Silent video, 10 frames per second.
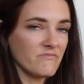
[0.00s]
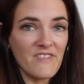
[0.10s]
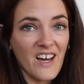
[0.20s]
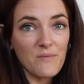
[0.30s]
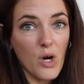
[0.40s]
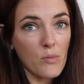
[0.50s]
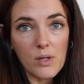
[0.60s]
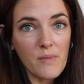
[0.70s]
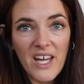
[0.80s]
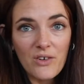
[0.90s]
that
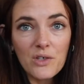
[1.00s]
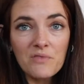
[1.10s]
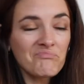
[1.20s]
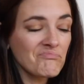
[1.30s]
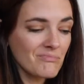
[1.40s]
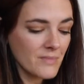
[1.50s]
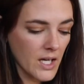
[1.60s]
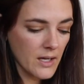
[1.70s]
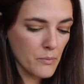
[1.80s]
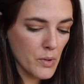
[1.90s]
problem at all.
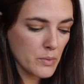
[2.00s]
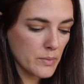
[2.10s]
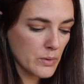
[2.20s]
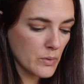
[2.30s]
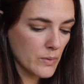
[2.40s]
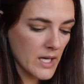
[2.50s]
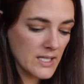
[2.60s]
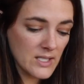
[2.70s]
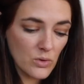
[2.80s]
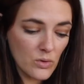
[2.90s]
I probably will wear
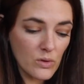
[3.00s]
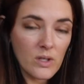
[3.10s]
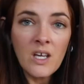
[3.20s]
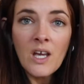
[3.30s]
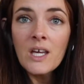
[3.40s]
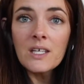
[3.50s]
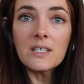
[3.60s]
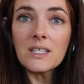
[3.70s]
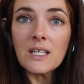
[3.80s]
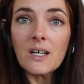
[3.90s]
this all
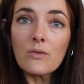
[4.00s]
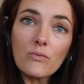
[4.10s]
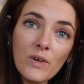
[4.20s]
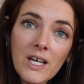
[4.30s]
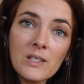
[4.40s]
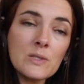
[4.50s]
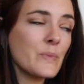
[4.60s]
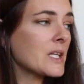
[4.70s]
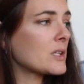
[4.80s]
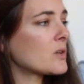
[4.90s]
year round
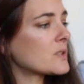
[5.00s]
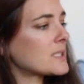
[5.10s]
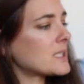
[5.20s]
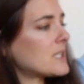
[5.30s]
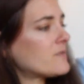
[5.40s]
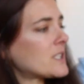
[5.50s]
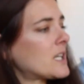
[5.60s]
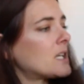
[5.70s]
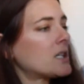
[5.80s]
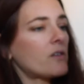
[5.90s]
being long sleeved
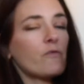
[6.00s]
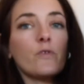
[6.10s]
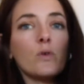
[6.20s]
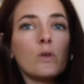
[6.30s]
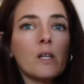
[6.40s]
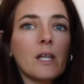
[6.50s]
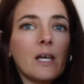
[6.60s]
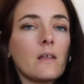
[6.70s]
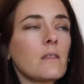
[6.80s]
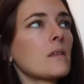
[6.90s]
and full
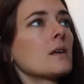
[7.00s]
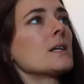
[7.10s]
length.